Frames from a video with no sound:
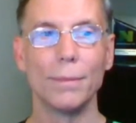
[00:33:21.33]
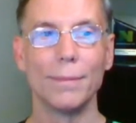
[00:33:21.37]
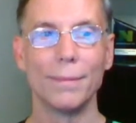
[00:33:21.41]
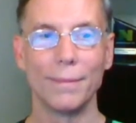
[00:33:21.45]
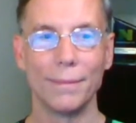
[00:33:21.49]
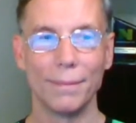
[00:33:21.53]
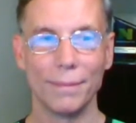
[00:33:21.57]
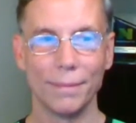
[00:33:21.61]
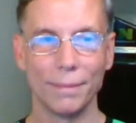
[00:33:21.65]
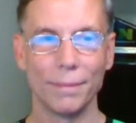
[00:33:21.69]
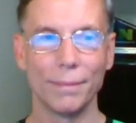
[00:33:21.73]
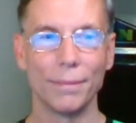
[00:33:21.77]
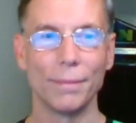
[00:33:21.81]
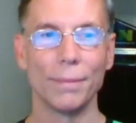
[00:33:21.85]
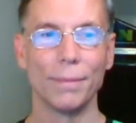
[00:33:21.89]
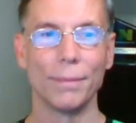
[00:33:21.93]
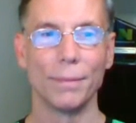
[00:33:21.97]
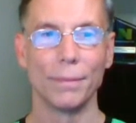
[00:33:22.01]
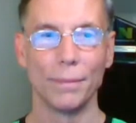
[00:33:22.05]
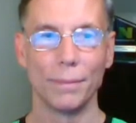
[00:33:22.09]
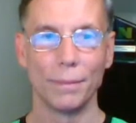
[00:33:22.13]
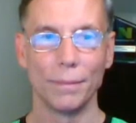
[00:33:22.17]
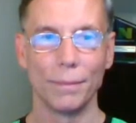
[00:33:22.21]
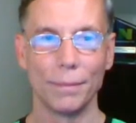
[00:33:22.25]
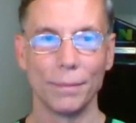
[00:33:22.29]

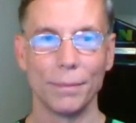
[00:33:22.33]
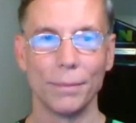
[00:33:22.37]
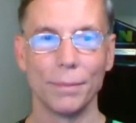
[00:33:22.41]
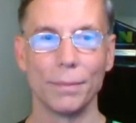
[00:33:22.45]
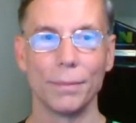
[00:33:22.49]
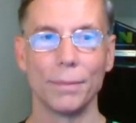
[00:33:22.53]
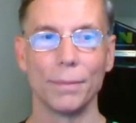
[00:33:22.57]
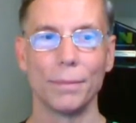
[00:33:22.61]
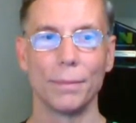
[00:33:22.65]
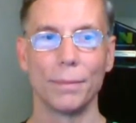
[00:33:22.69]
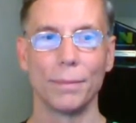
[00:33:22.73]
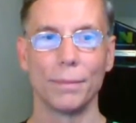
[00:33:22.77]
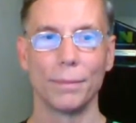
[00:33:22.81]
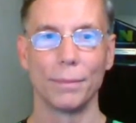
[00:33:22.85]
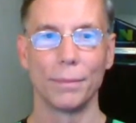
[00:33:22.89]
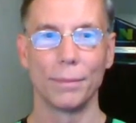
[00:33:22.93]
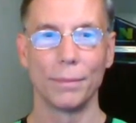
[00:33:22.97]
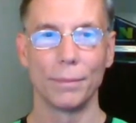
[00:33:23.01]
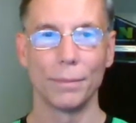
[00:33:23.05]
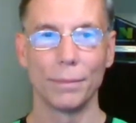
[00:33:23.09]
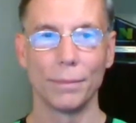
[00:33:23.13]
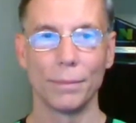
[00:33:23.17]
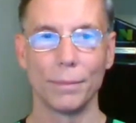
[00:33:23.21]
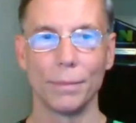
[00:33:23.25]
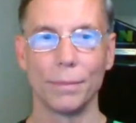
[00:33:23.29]

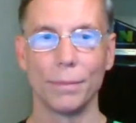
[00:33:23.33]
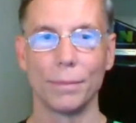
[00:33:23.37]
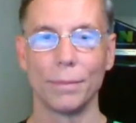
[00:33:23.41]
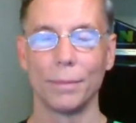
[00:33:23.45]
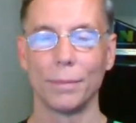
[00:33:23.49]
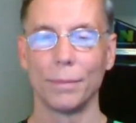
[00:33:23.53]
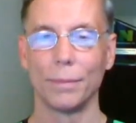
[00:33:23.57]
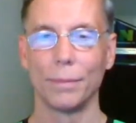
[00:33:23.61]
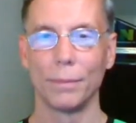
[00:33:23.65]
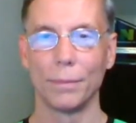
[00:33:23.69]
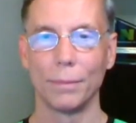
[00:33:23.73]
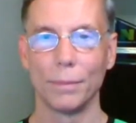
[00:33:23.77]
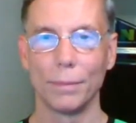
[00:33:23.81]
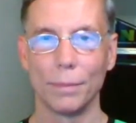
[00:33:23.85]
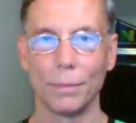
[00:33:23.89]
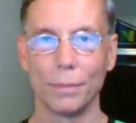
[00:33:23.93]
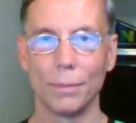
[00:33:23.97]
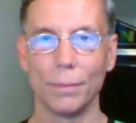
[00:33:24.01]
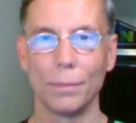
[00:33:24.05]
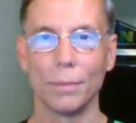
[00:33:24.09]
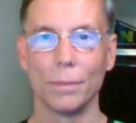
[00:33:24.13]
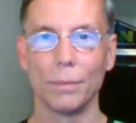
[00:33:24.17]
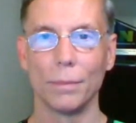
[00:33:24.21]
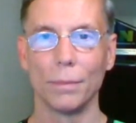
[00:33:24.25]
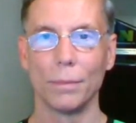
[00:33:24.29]

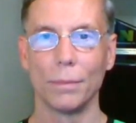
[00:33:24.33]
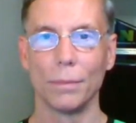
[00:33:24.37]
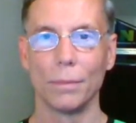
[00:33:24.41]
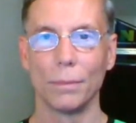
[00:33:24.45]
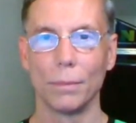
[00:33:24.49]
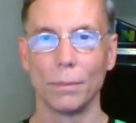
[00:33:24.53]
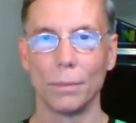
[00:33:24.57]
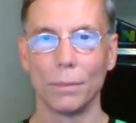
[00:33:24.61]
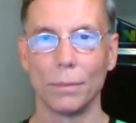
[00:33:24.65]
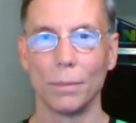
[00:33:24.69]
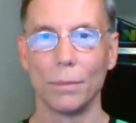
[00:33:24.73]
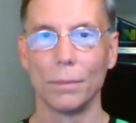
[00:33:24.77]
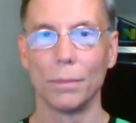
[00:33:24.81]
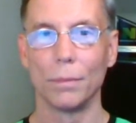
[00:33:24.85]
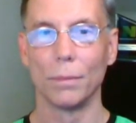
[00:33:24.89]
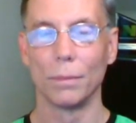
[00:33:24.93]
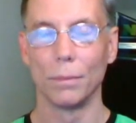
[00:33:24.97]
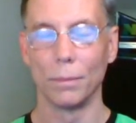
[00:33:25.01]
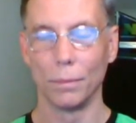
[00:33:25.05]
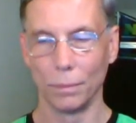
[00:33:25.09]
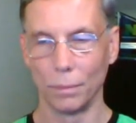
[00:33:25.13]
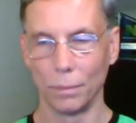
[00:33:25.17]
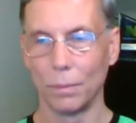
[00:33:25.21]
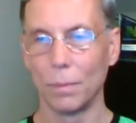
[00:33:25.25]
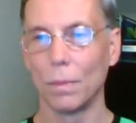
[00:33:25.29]

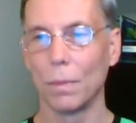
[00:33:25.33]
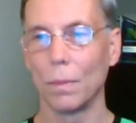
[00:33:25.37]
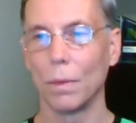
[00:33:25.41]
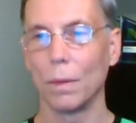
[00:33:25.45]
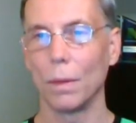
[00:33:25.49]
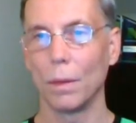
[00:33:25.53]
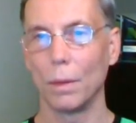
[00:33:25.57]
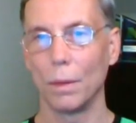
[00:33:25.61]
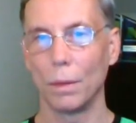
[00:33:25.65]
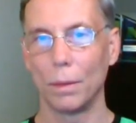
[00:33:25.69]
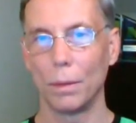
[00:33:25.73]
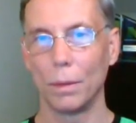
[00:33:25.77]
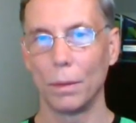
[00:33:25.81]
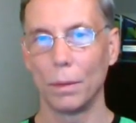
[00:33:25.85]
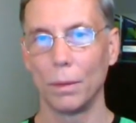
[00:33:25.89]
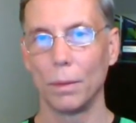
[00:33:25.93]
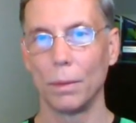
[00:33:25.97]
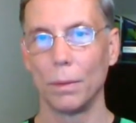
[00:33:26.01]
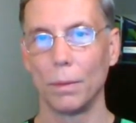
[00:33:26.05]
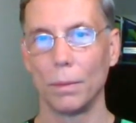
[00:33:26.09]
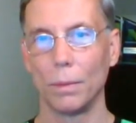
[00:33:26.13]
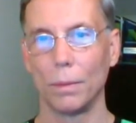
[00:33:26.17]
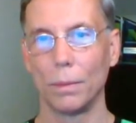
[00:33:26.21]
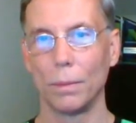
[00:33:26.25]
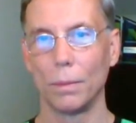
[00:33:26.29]

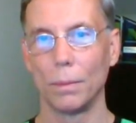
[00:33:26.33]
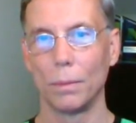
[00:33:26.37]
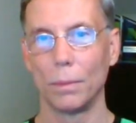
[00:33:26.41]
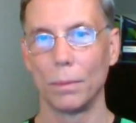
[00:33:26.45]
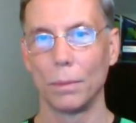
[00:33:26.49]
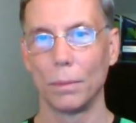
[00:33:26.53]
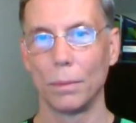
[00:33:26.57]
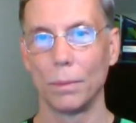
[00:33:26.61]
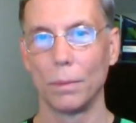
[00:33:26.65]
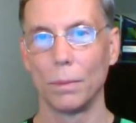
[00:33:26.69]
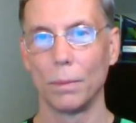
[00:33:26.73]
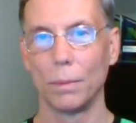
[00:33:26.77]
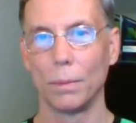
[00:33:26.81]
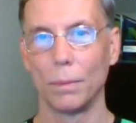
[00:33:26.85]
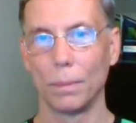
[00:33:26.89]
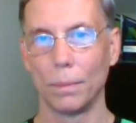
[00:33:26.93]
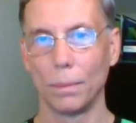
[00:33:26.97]
This person isn't speaking.